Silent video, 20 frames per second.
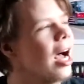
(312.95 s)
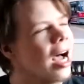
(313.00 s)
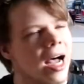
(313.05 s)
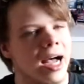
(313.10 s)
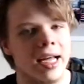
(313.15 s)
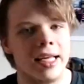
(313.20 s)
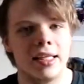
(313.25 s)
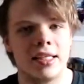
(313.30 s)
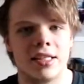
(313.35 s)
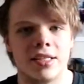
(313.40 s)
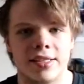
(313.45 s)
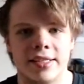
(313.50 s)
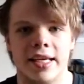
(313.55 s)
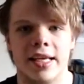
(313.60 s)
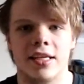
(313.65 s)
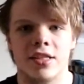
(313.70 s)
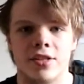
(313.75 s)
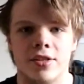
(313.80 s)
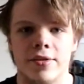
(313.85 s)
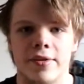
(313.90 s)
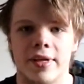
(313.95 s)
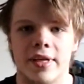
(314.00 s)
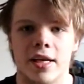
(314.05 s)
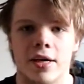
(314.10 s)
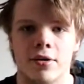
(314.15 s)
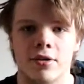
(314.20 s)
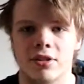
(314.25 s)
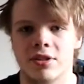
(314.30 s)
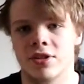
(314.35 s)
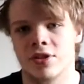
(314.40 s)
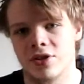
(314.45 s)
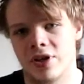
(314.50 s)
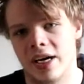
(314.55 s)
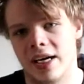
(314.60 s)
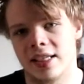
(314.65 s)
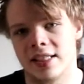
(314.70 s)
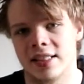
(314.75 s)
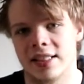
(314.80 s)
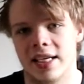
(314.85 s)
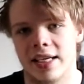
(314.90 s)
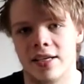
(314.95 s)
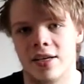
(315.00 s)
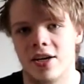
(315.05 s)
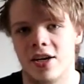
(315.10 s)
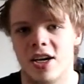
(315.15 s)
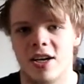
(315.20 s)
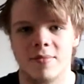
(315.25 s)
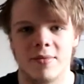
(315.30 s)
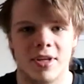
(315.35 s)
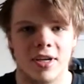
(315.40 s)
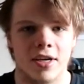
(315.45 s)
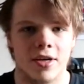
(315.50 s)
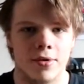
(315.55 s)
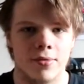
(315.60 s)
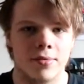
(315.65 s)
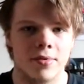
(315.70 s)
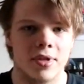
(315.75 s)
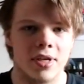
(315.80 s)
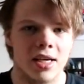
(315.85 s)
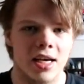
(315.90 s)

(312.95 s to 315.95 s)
I'd say too, you know, just try to stay calm, you know.